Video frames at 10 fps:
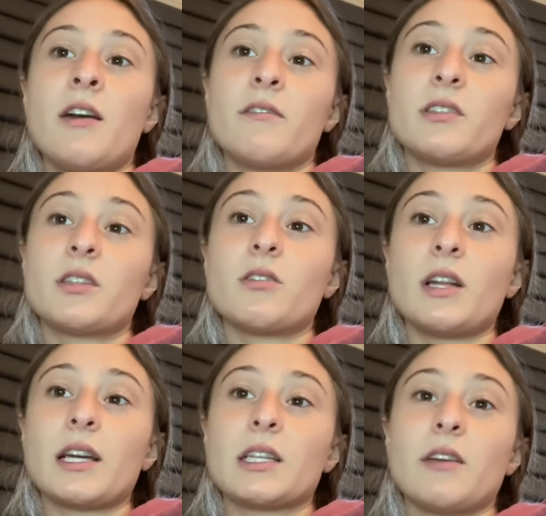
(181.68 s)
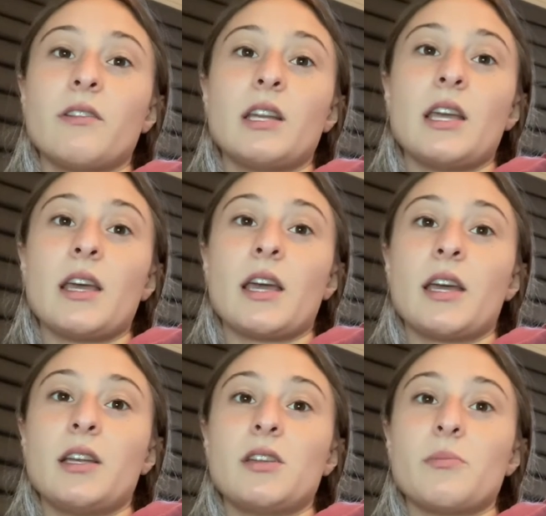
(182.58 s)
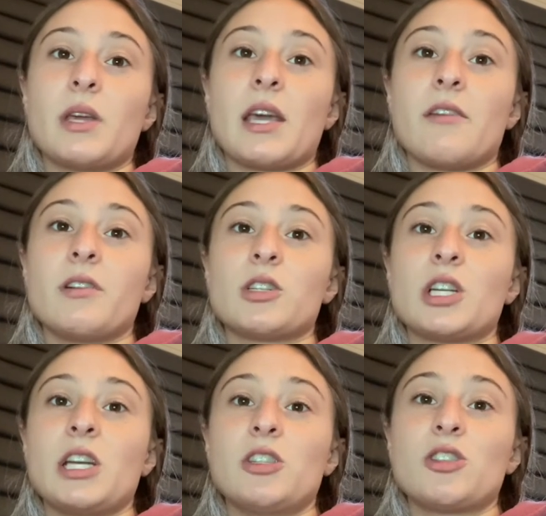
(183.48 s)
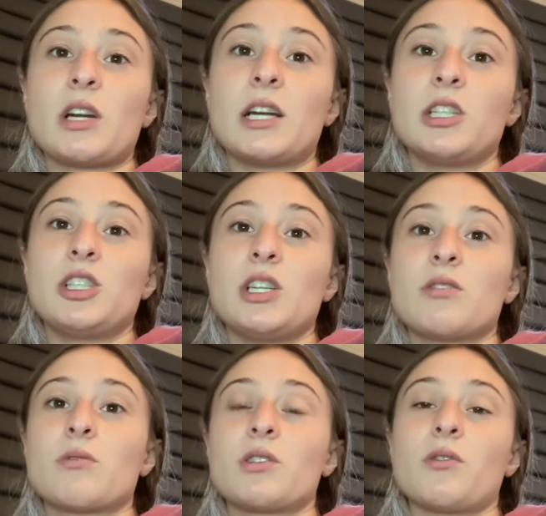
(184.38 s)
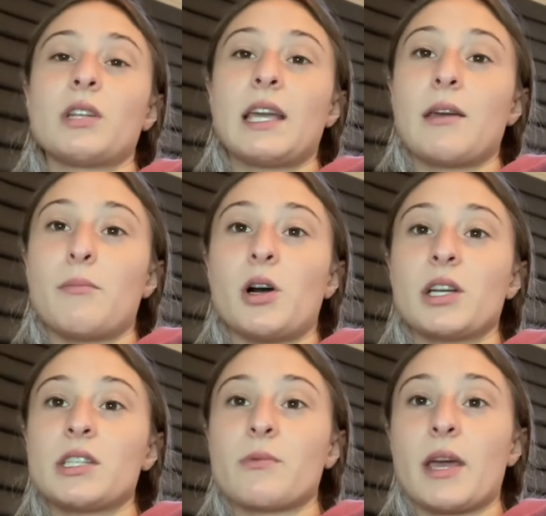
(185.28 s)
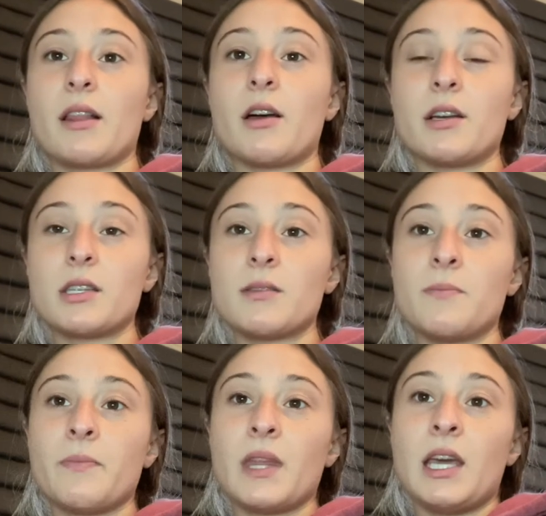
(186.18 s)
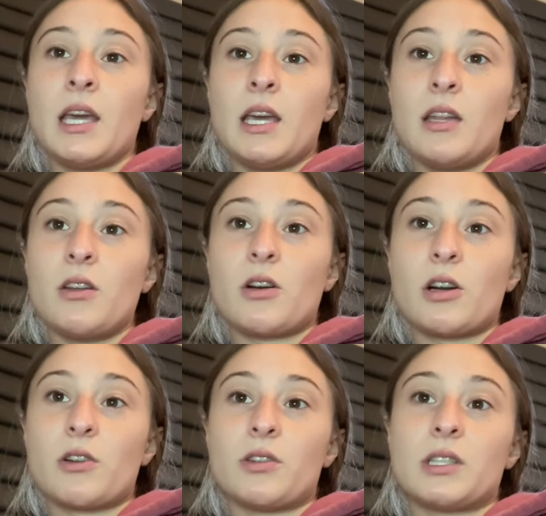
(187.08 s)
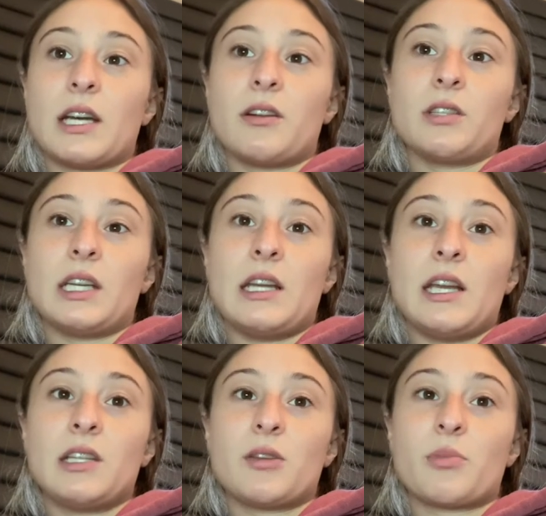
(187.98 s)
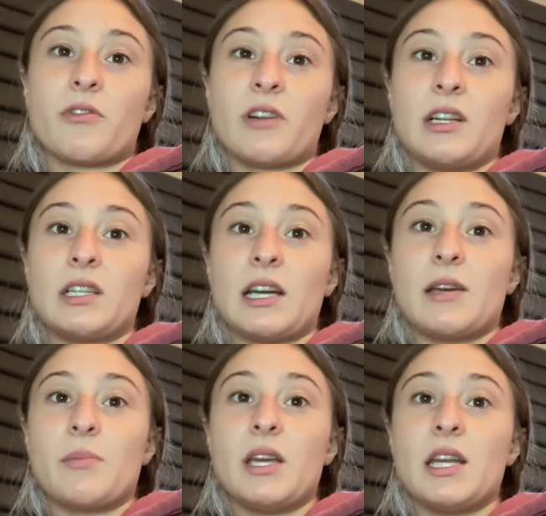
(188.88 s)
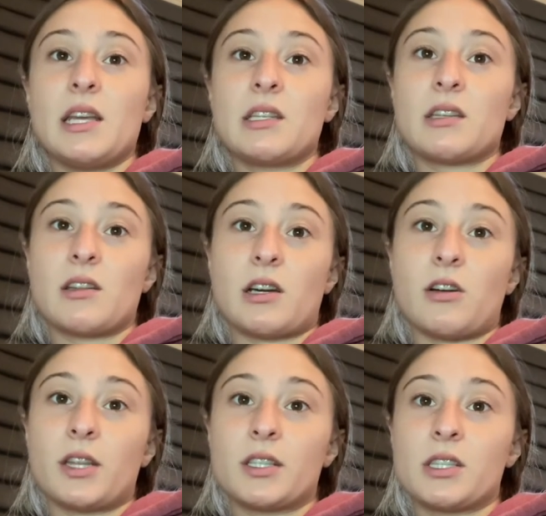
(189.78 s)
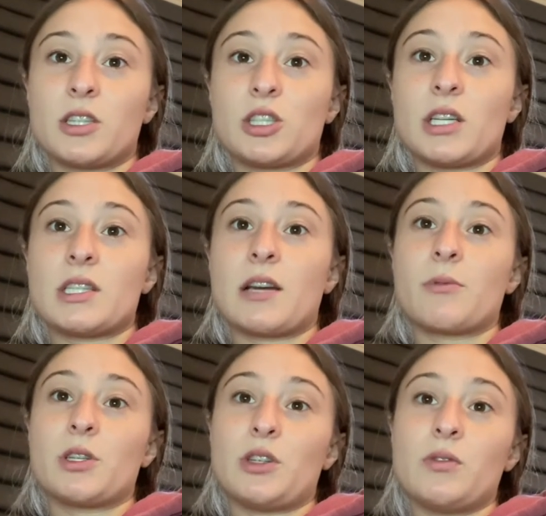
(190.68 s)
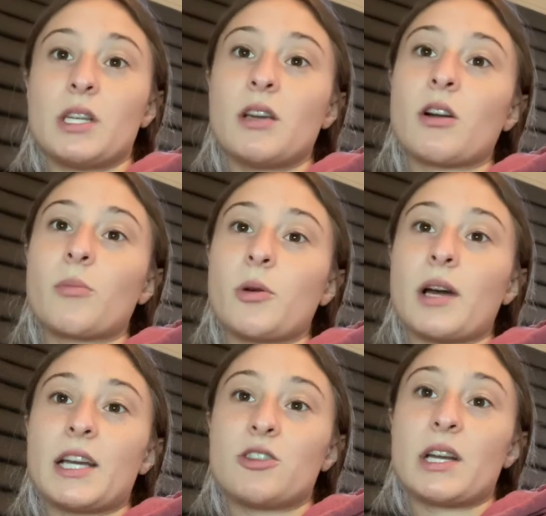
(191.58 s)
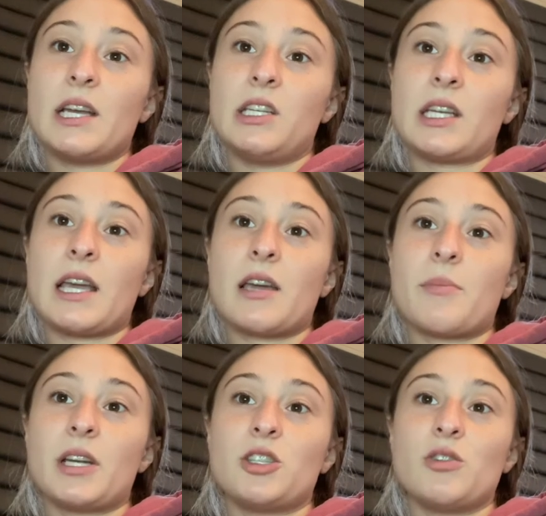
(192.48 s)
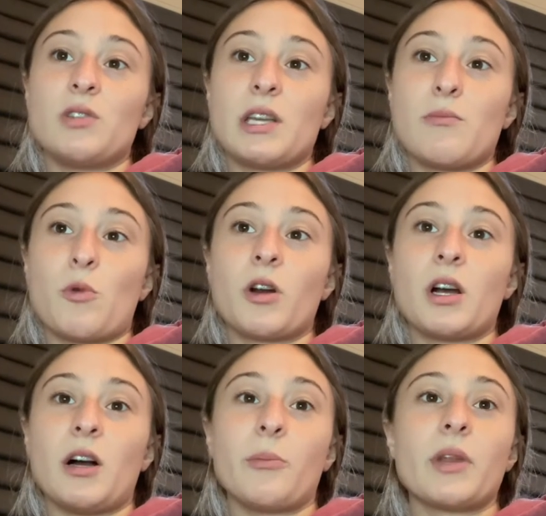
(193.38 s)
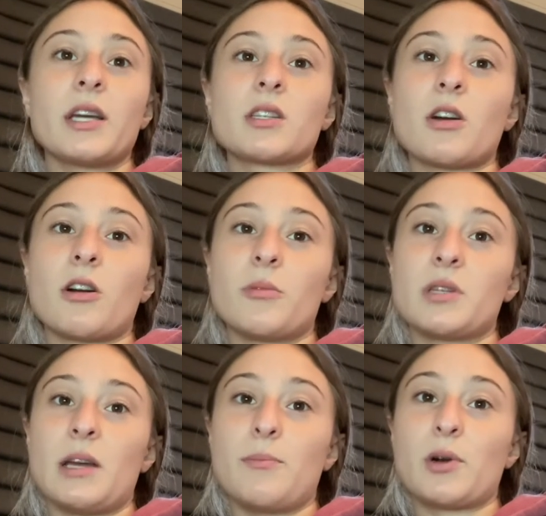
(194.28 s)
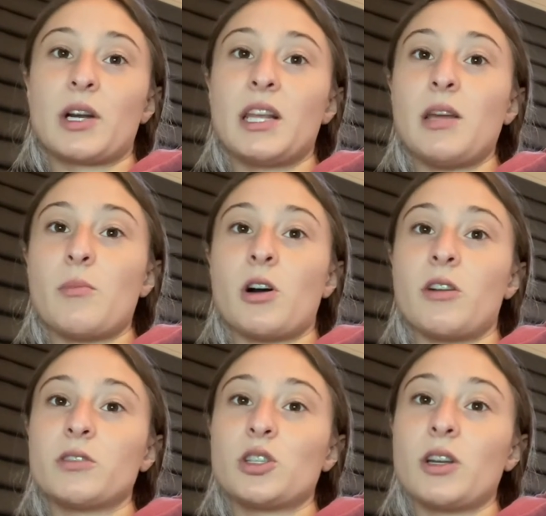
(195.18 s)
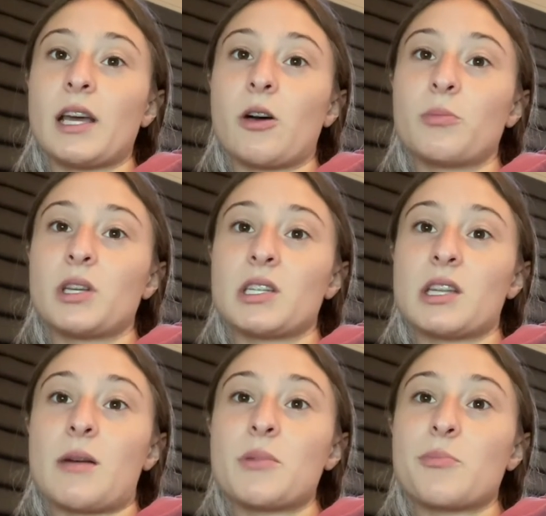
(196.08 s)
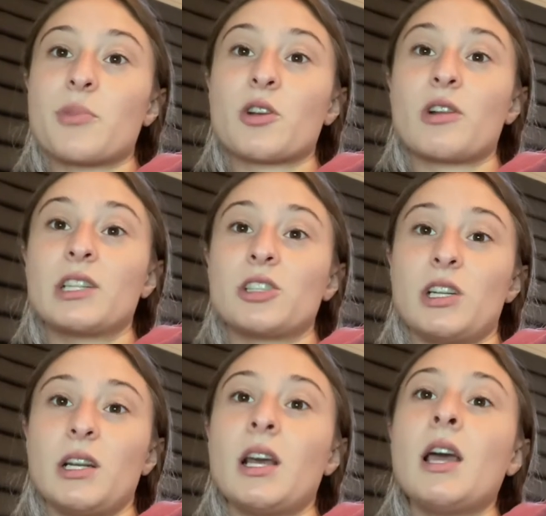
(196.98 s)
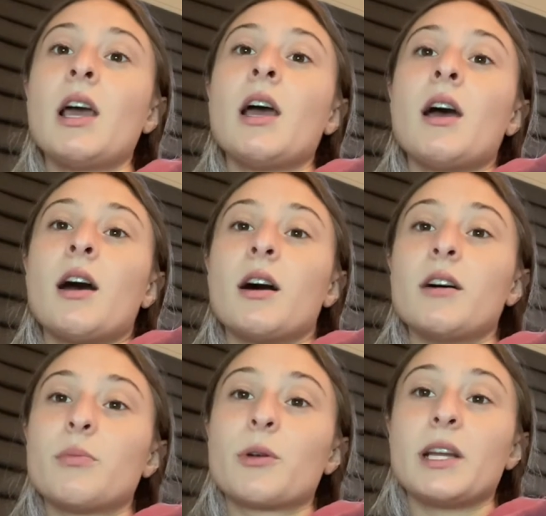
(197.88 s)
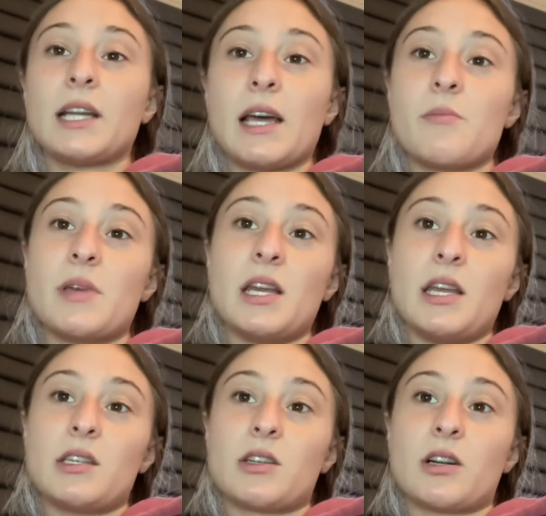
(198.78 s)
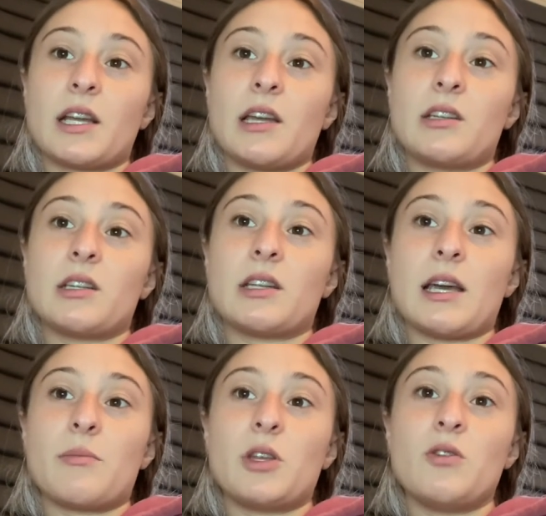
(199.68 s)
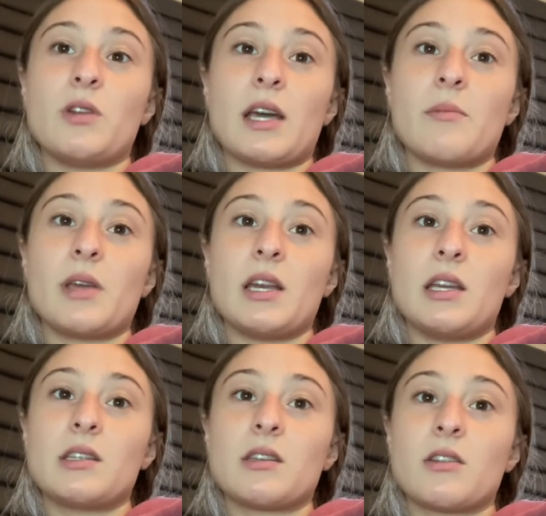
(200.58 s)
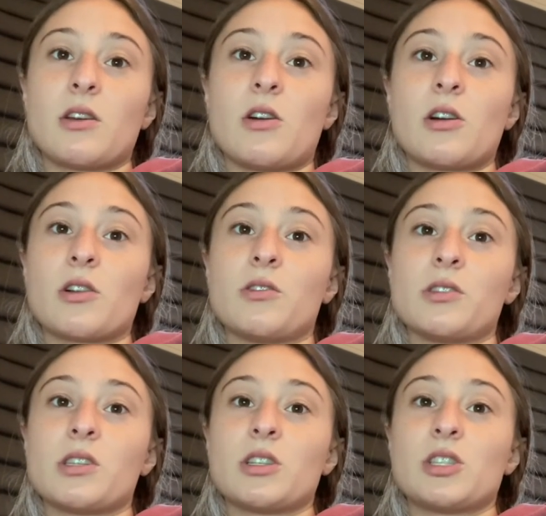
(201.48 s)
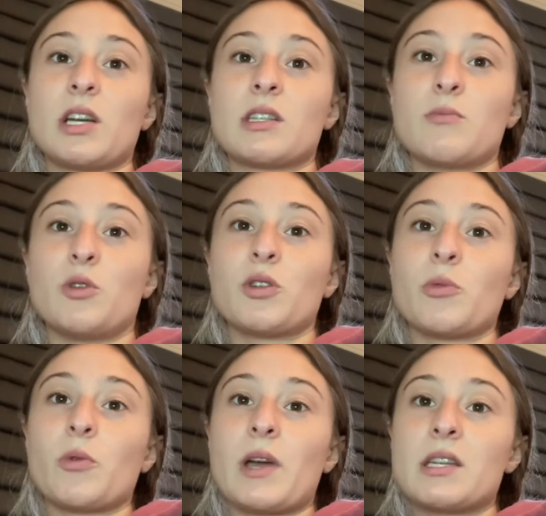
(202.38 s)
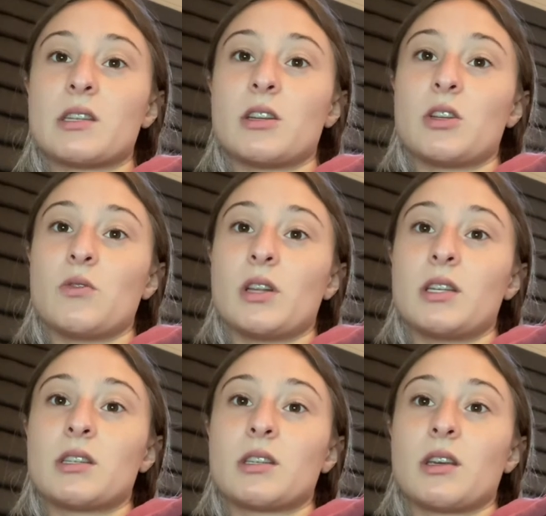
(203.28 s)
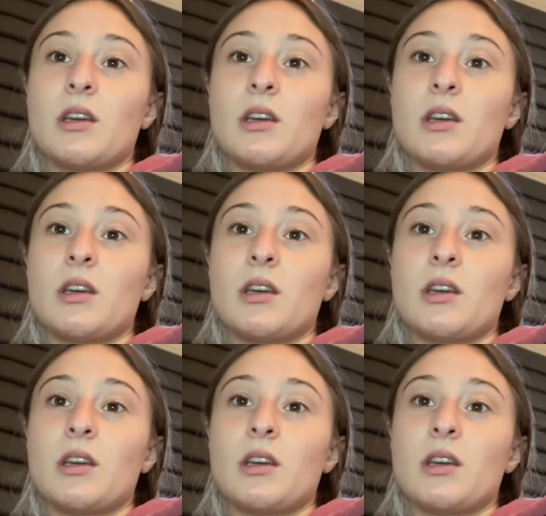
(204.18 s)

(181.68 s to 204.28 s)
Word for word: physical activity, and behavior change strategies, resulting in modest weight loss. In the article titled Eating to Prevent Diabetes, the author suggests that reducing carbohydrate intake by choosing more complex carbs and burning them off should help to stop the progression of prediabetes turning into type 2 diabetes. The article suggests multiple ways to do this.